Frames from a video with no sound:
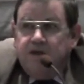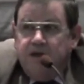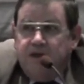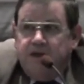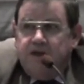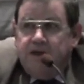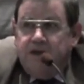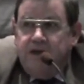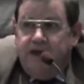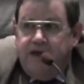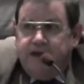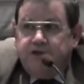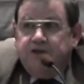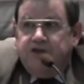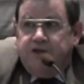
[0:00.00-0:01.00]
thing that
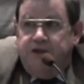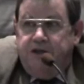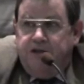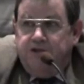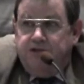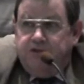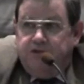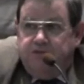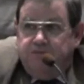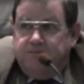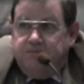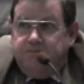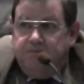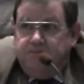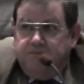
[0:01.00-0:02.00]
has changed
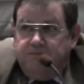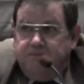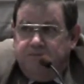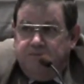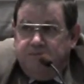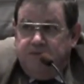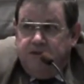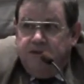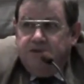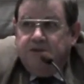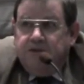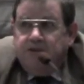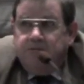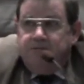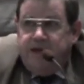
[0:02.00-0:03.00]
is
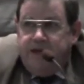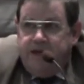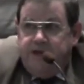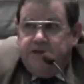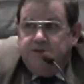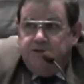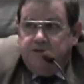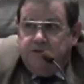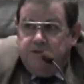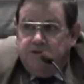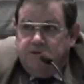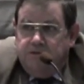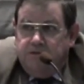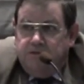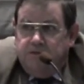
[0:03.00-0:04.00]
demands
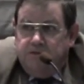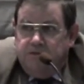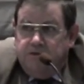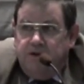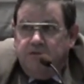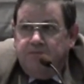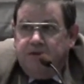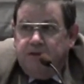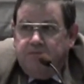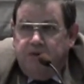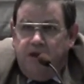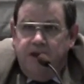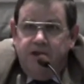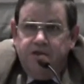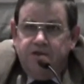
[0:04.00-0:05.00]
that are being
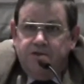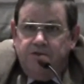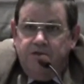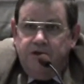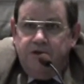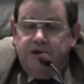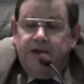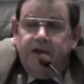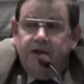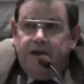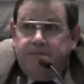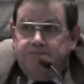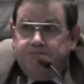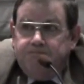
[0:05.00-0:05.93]
placed on our county